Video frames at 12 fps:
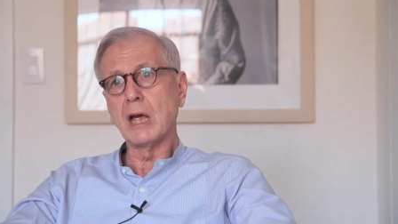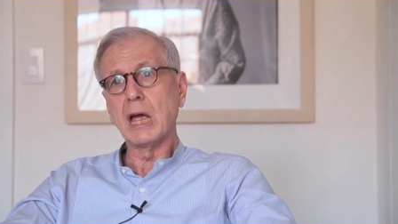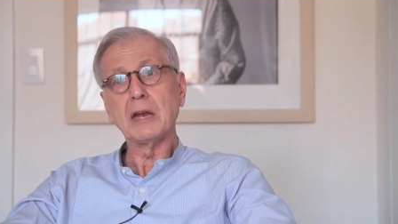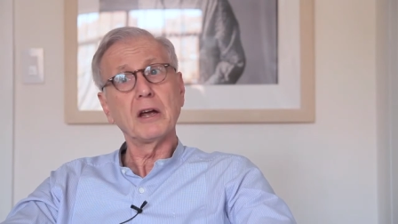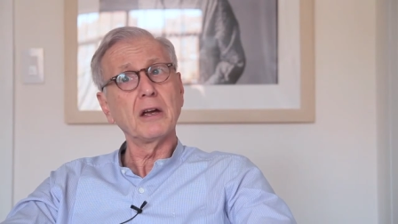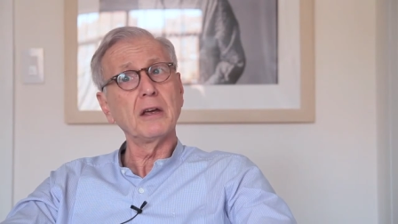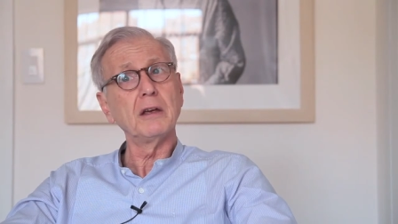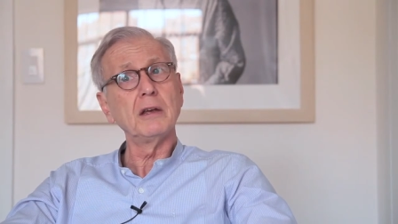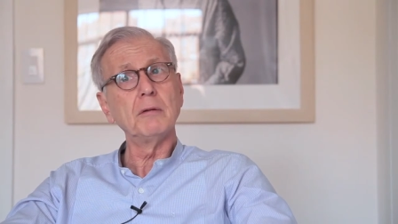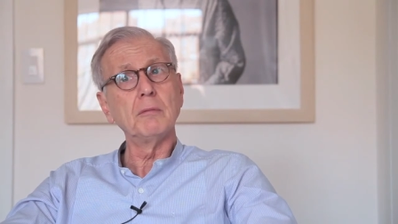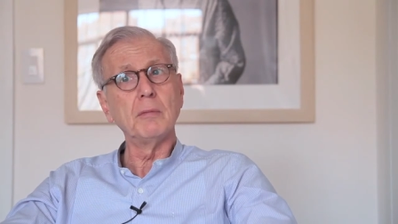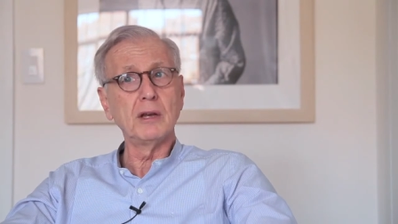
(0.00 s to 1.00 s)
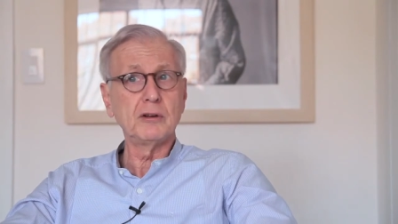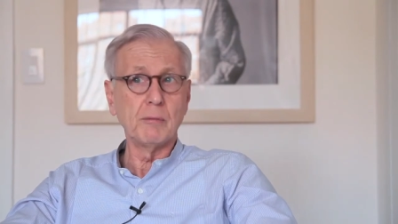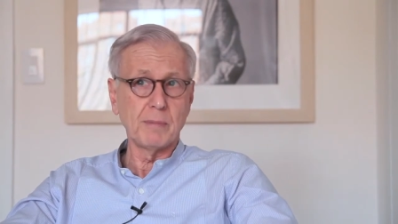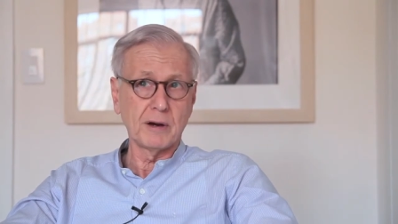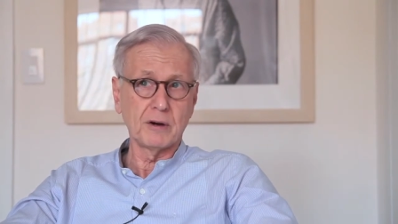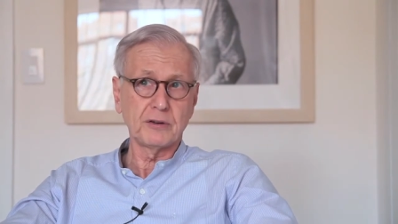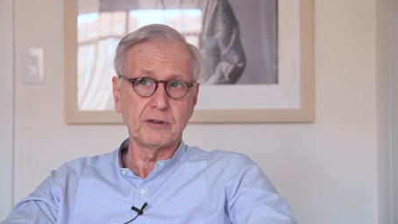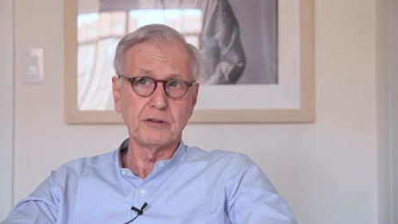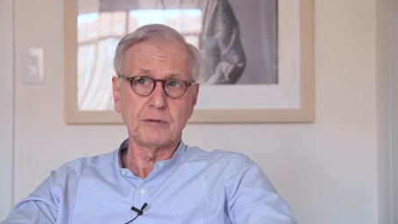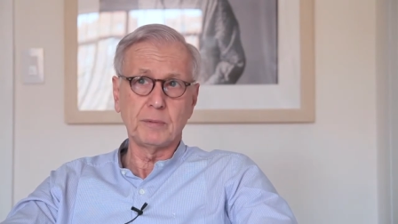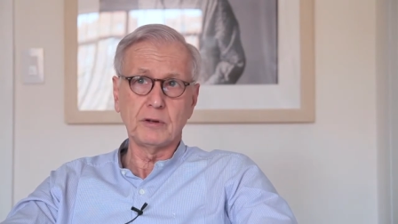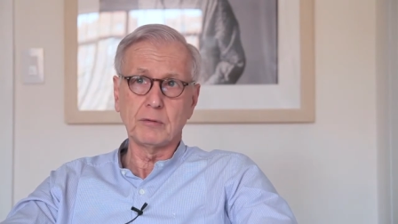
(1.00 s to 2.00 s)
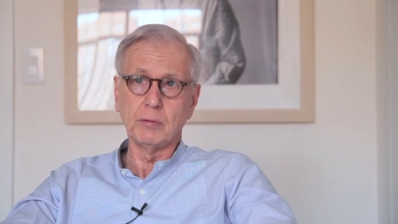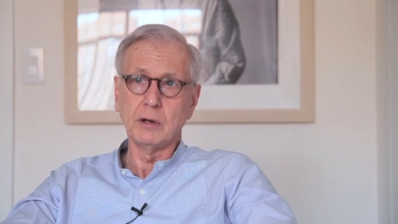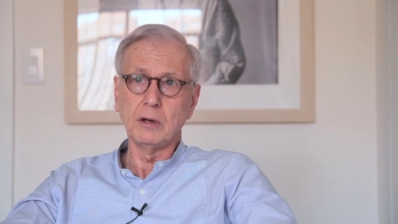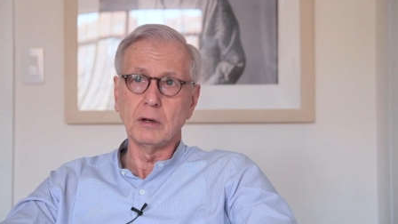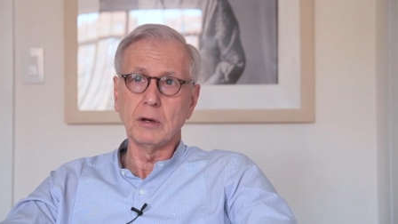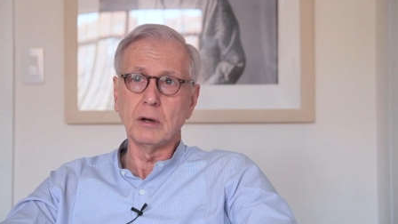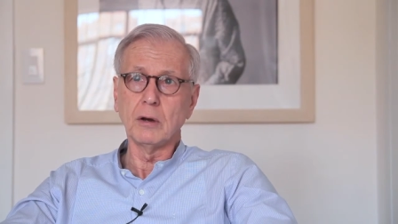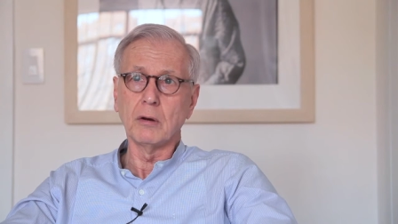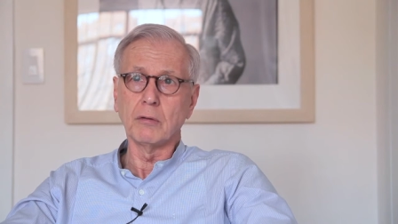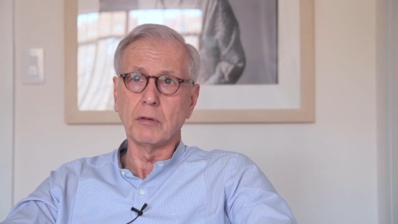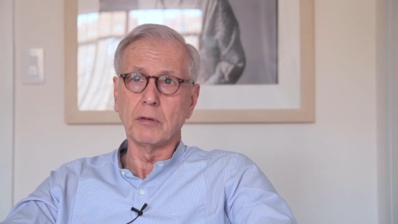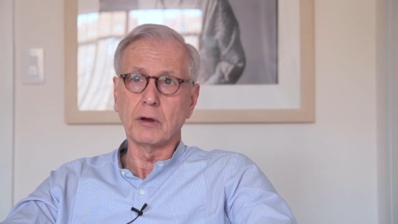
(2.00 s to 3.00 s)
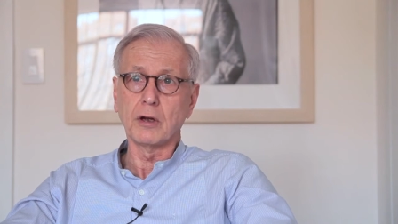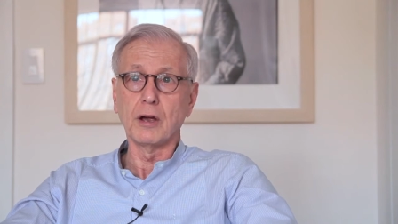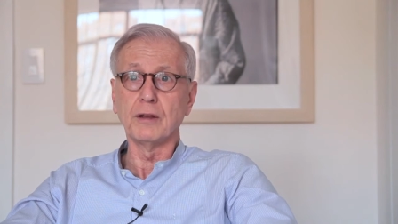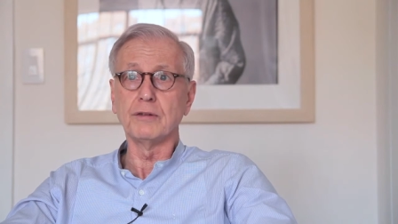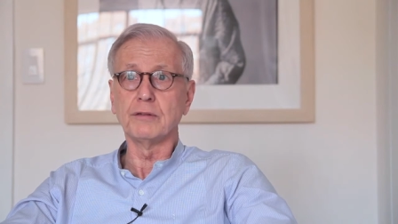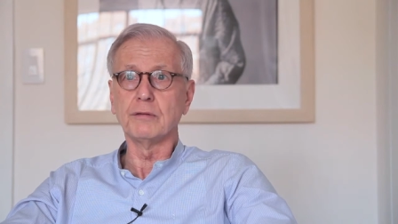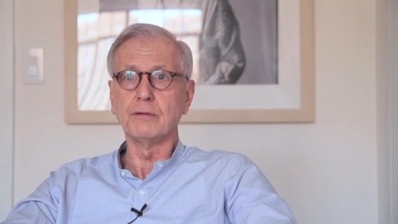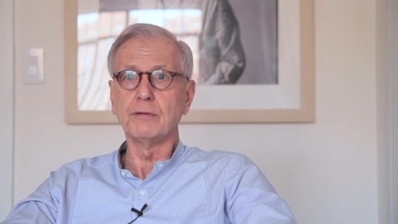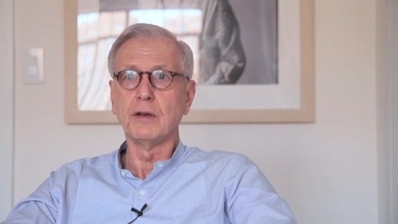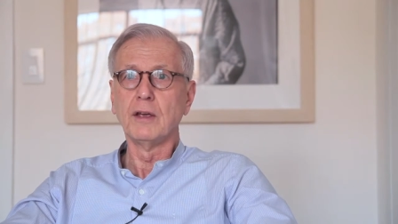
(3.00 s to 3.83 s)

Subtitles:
And I made comparisons between the kinds of